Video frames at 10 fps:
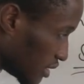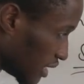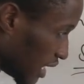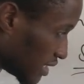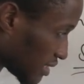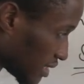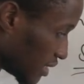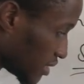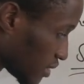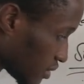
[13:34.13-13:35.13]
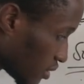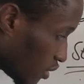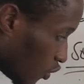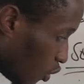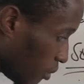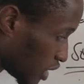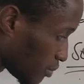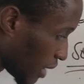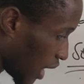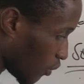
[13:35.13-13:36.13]
Then 6 will
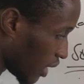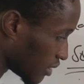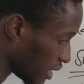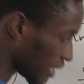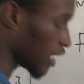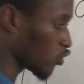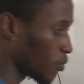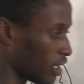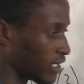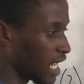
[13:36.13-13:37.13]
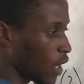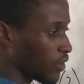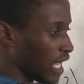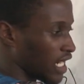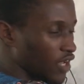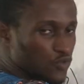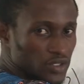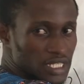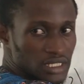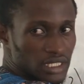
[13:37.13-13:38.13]
multiply 1. Another comma. Now we are left
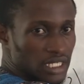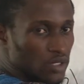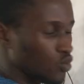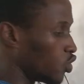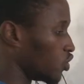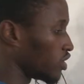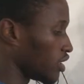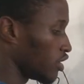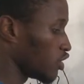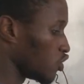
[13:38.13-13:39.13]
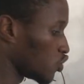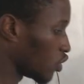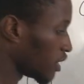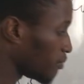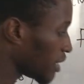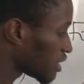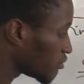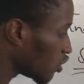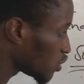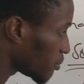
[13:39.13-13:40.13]
with the second row. So the
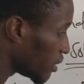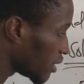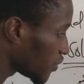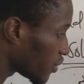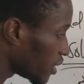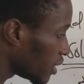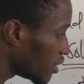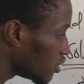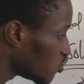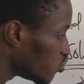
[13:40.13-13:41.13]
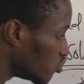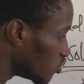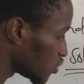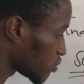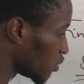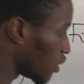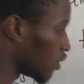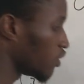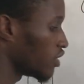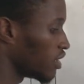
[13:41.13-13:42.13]
person will also bring 3, 2,
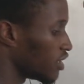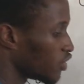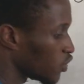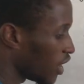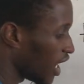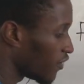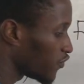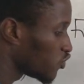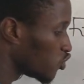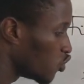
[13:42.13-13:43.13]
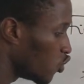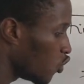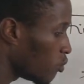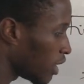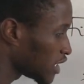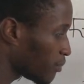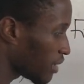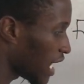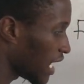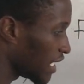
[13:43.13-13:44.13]
small. So you have 2
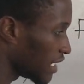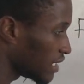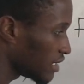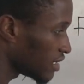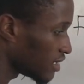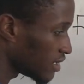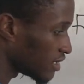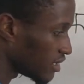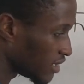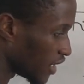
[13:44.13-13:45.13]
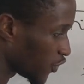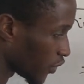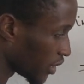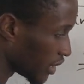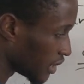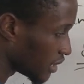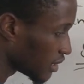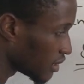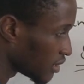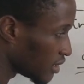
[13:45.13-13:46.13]
multiplying the 3,
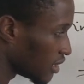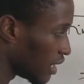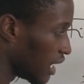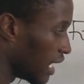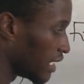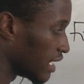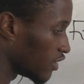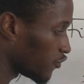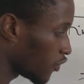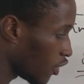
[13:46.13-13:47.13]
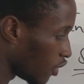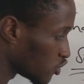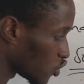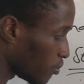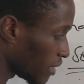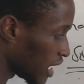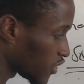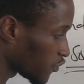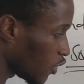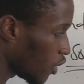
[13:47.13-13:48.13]
and then 4. So
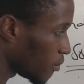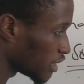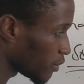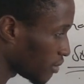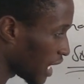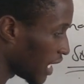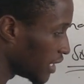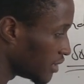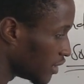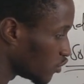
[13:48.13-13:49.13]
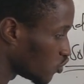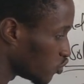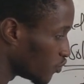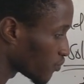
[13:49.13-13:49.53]
plus 4 multiplying the 2.